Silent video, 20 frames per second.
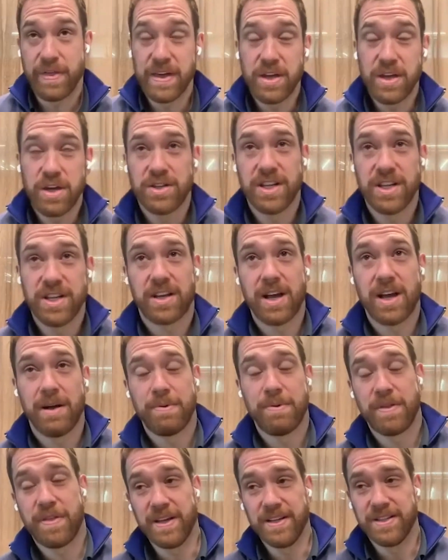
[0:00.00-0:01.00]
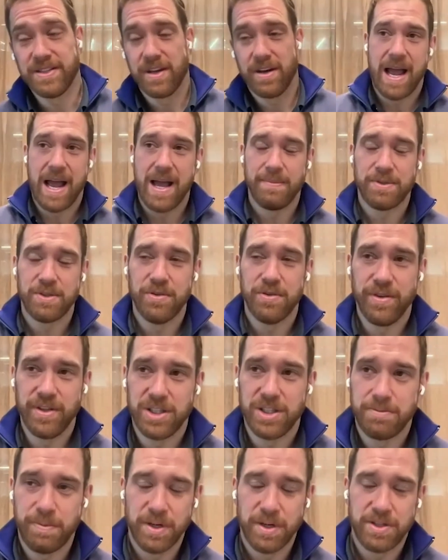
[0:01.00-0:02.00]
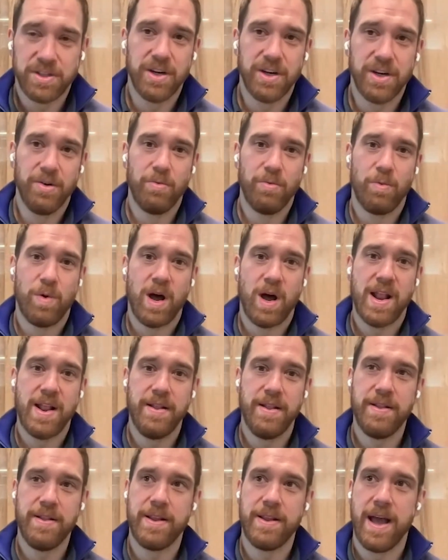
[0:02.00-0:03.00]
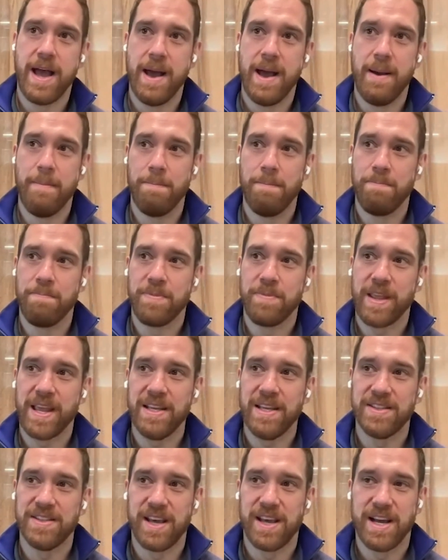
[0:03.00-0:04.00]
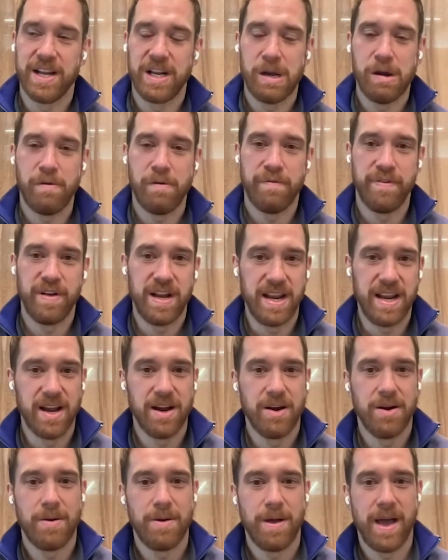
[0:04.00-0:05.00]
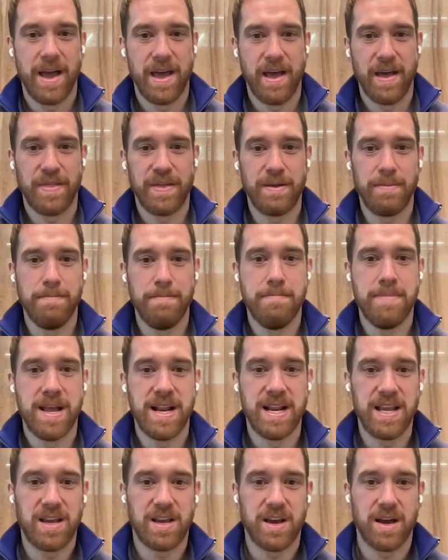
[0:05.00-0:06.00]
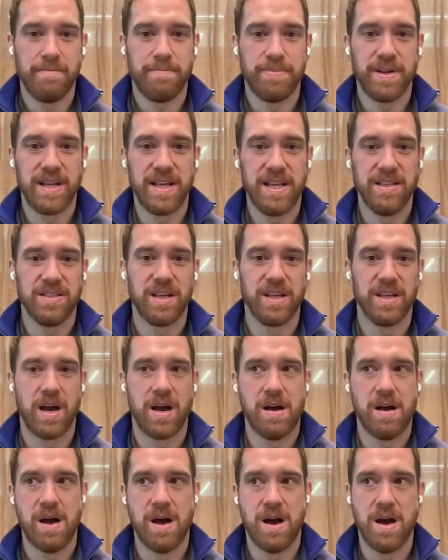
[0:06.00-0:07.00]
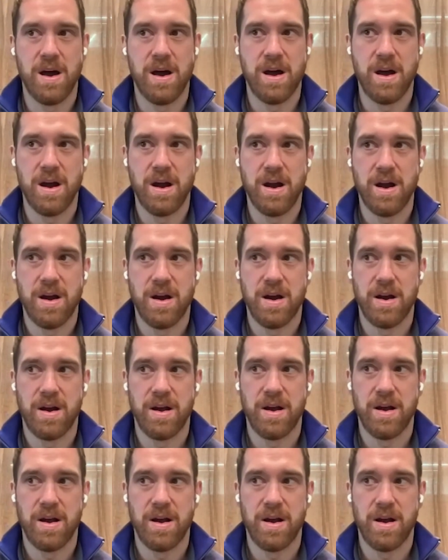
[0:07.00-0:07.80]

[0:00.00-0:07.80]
think you said a couple of things that absolutely spot on. One um, is the idea of veneer. Uh, I think many companies are